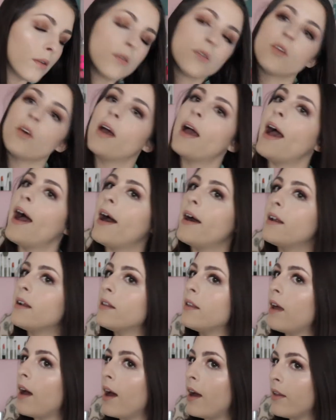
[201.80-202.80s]
So I
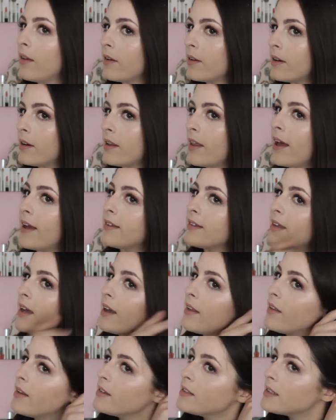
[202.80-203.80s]
added the highlighter to that
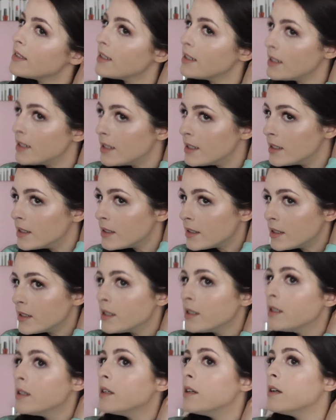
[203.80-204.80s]
side. This is